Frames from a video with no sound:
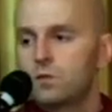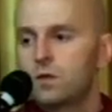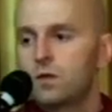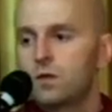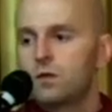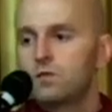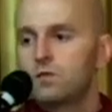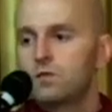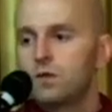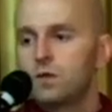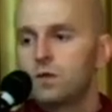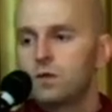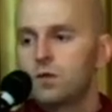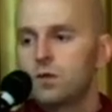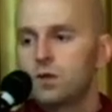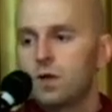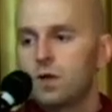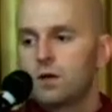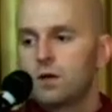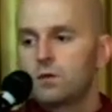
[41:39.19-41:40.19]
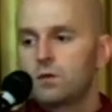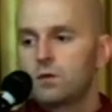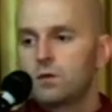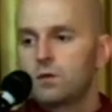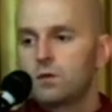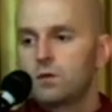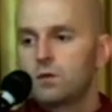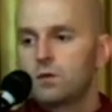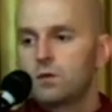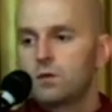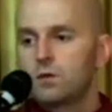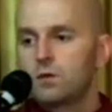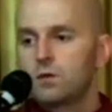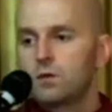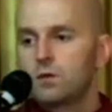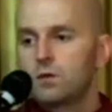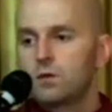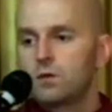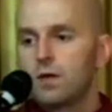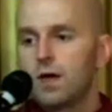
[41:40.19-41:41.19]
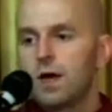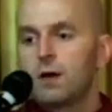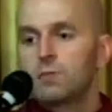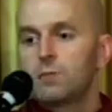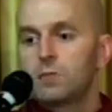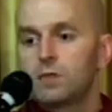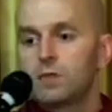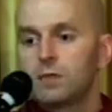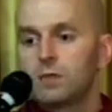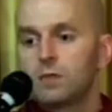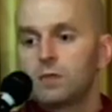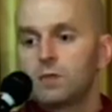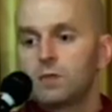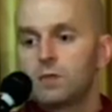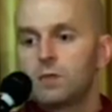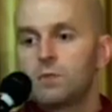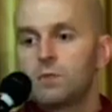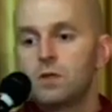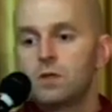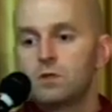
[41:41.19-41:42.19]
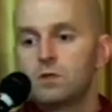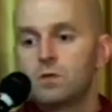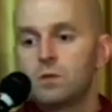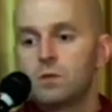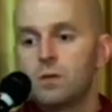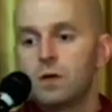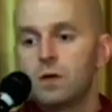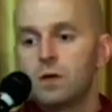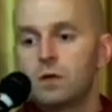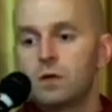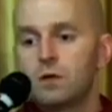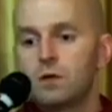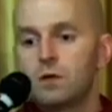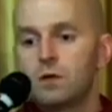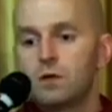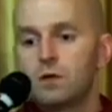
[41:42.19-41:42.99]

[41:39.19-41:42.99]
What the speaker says: We can finish it out happily with a peaceful mind.